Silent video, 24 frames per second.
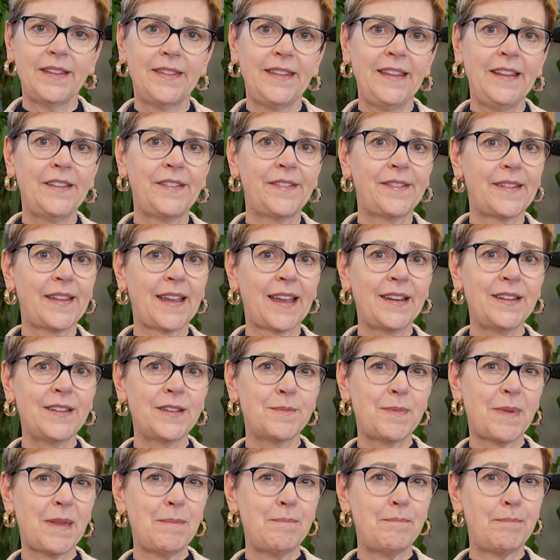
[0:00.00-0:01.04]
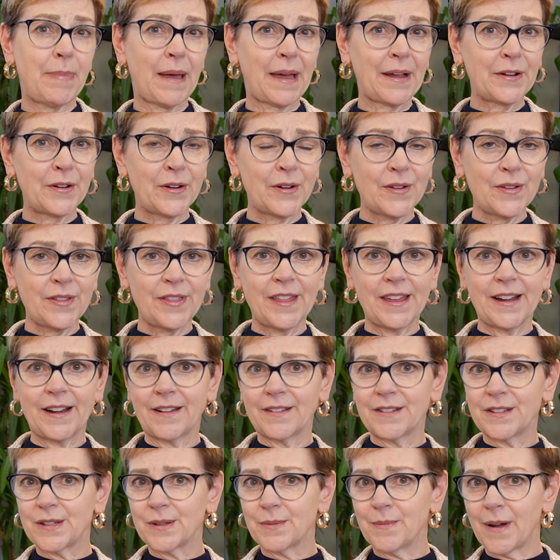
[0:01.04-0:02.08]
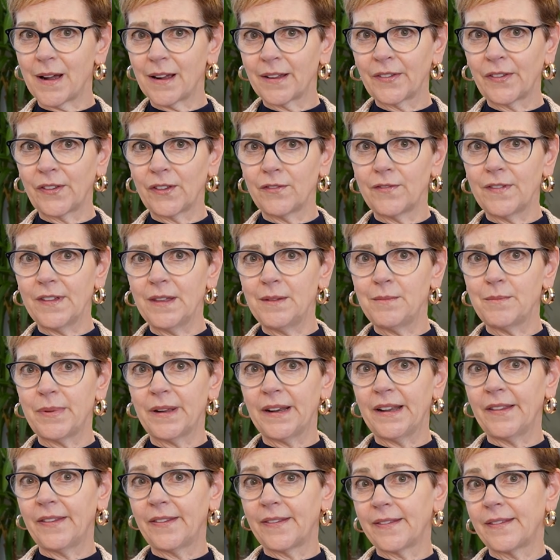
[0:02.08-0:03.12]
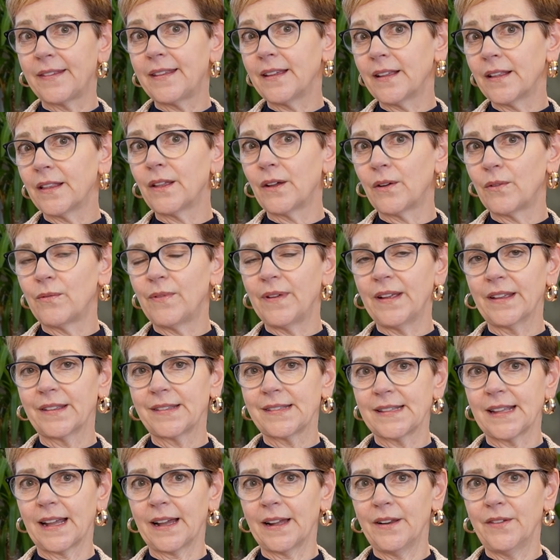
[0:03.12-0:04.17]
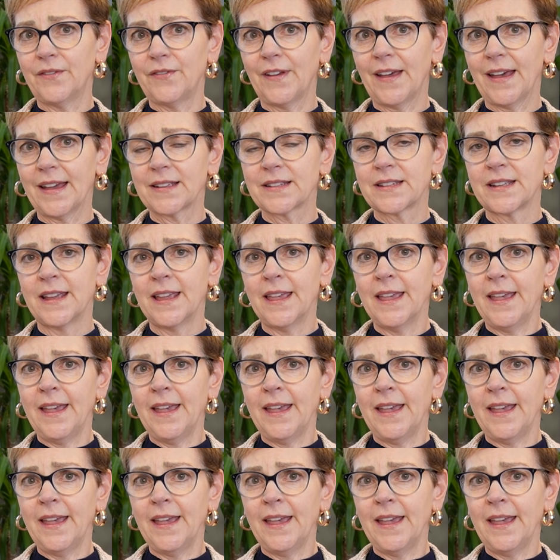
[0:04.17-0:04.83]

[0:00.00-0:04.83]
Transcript: These tend to be better than on tamoxifen, but it's still a real side effect,